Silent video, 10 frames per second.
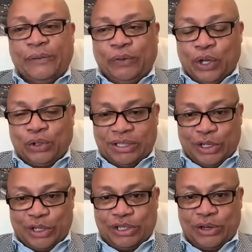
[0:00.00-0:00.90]
It's
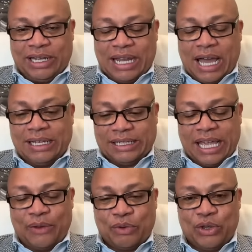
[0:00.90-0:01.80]
difficult to
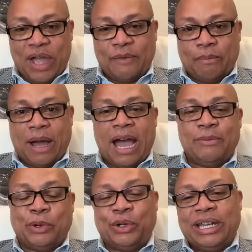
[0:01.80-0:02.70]
acknowledge that when you have a
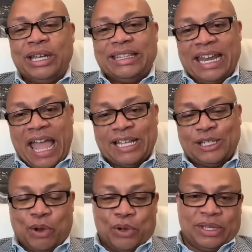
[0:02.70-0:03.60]
Bible that
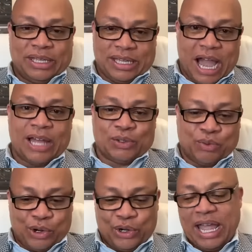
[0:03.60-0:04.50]
has both
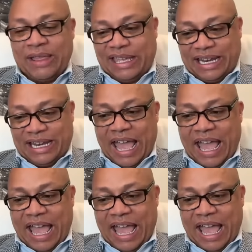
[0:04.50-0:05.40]
God's word and then it
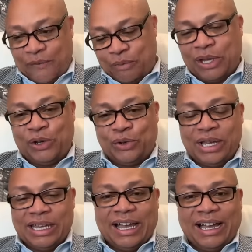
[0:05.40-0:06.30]
has
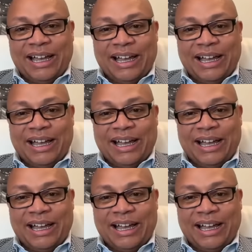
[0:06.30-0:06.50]
governmental